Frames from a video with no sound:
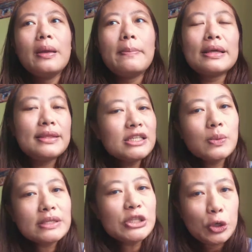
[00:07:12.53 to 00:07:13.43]
but this
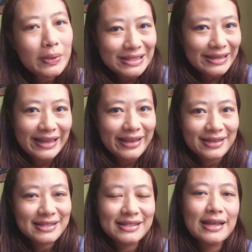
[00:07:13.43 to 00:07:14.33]
wasn't always the
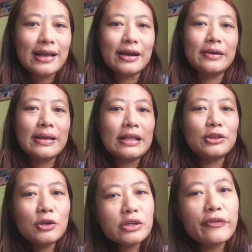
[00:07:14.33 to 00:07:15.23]
case uh, and
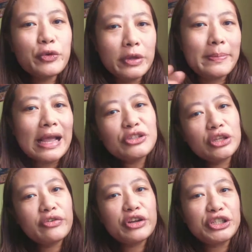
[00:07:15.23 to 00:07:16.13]
those of you in my
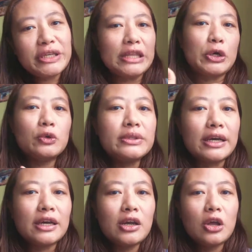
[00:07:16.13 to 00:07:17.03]
generation and
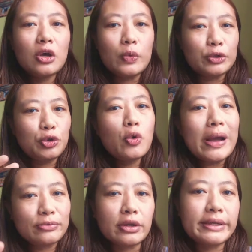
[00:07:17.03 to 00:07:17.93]
older would know what
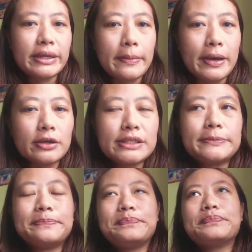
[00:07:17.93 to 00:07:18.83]
I'm talking about
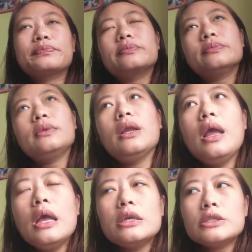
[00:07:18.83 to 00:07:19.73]

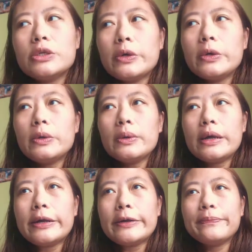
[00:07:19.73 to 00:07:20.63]
so
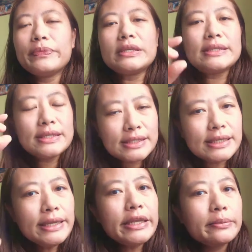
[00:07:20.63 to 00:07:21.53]
um,
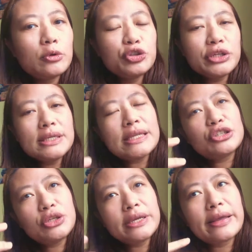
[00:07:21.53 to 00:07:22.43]
certain emotions
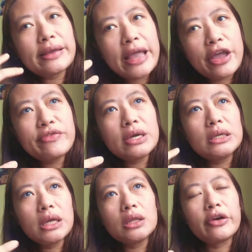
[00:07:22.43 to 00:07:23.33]
actually carry a
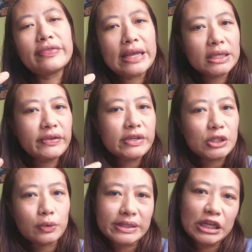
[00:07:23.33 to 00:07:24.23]
lot of negative
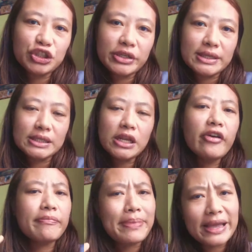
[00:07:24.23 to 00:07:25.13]
associations, a
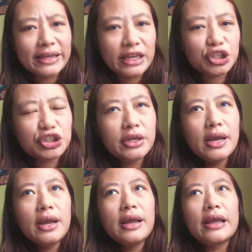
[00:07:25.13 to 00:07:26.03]
lot of baggage.
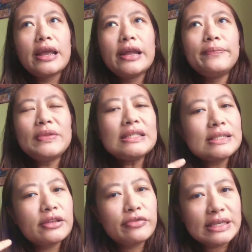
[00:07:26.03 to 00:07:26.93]
And this
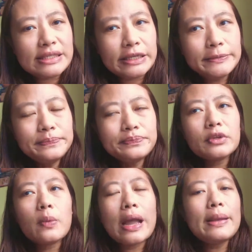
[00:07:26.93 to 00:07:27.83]
is the reason
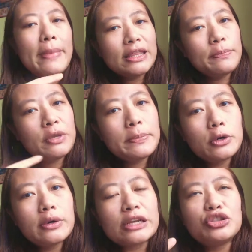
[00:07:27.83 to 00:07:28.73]
why many
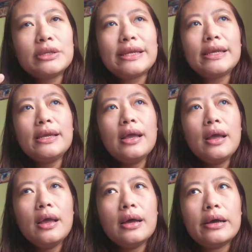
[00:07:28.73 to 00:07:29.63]
people actually
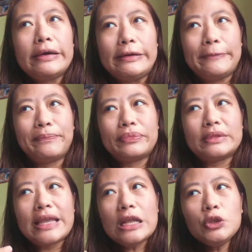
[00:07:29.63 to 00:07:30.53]
um
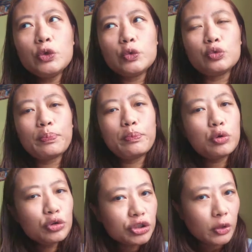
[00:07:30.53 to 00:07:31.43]
tend to
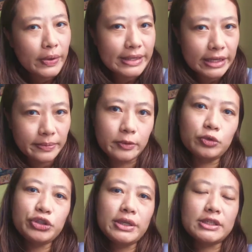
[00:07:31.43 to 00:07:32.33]
push away the
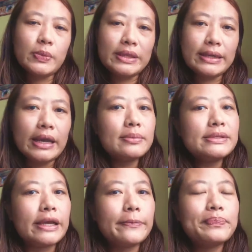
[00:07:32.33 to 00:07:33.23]
emotions when it
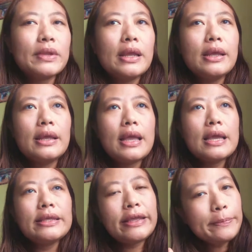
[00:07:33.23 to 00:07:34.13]
comes up
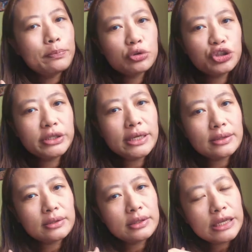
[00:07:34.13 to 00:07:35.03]
and they keep pushing it
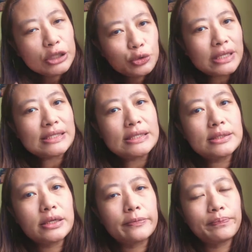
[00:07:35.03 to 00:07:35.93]
into the
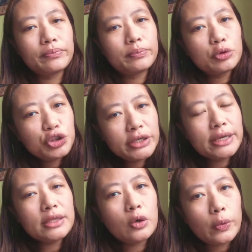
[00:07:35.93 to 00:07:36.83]
system pushing
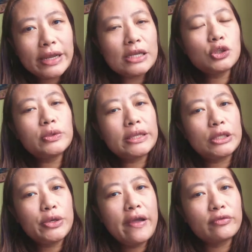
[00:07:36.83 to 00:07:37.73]
it away so that they
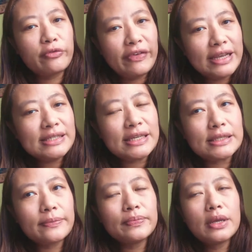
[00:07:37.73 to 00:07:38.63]
don't have to face it
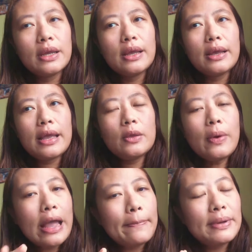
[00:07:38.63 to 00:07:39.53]
and
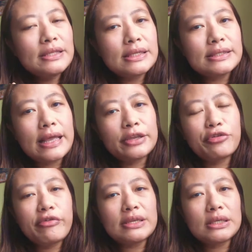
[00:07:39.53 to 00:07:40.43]
what happens is that it
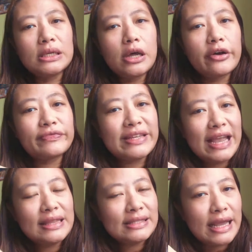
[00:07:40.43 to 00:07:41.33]
creates a lot of
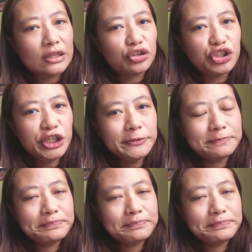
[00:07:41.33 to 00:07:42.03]
tense energy